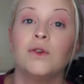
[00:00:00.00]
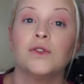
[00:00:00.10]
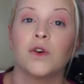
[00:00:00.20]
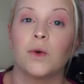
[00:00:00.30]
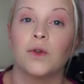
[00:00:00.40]

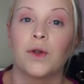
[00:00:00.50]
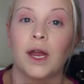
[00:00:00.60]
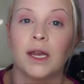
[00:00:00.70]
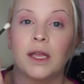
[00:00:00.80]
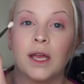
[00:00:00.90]
so you
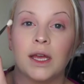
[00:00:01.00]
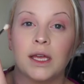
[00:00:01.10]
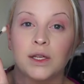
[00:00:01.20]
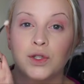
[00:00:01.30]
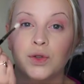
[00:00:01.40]
kind of get
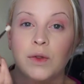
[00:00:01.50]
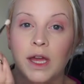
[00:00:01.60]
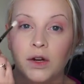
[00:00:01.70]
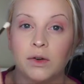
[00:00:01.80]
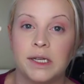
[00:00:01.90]
into
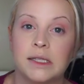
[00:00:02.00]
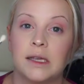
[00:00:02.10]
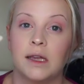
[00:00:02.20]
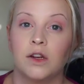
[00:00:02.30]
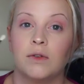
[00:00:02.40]
that crease
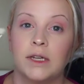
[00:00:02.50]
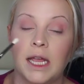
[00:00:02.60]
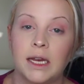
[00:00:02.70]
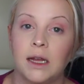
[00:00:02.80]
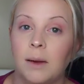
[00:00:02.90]
and
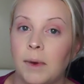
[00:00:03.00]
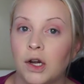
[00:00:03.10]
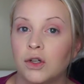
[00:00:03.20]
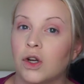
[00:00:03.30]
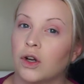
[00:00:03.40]
create a
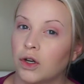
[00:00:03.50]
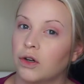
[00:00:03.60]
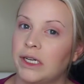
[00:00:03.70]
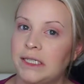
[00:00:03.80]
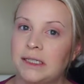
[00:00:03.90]
better darker
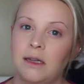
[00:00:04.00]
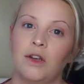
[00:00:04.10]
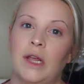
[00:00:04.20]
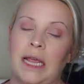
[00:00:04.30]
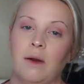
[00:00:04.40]
crease than
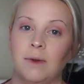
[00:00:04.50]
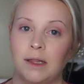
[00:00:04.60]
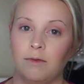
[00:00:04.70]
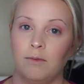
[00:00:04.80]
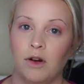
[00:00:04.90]
you can with
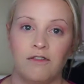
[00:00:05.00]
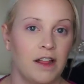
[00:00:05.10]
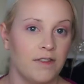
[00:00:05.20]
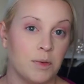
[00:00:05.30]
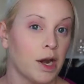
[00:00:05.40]
the more
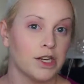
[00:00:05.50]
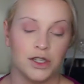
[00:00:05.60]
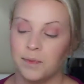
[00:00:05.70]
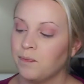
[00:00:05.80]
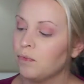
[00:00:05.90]
fluffy
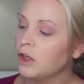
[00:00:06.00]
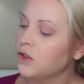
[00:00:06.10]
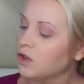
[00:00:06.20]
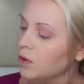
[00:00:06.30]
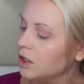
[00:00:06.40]
brush.
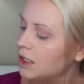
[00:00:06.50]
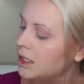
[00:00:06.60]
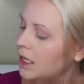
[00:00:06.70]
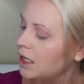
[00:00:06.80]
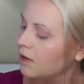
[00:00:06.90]
So we're going to
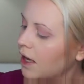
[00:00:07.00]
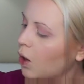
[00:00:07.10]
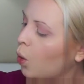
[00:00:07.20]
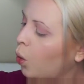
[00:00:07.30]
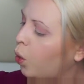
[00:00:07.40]
take
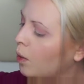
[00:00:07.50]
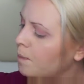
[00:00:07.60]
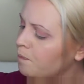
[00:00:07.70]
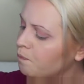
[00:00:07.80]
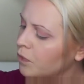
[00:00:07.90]
that
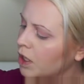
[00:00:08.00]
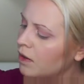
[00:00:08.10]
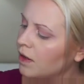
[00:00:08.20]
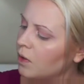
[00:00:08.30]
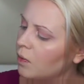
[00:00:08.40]

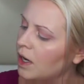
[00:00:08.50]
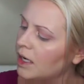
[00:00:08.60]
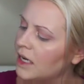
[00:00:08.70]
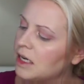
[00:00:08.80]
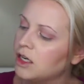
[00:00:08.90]
one
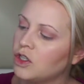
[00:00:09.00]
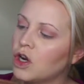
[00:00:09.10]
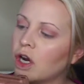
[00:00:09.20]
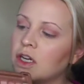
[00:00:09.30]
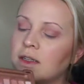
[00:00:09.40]
in
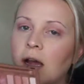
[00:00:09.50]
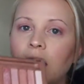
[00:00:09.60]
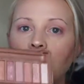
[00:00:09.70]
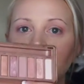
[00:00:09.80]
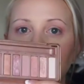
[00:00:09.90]
Dark Side, which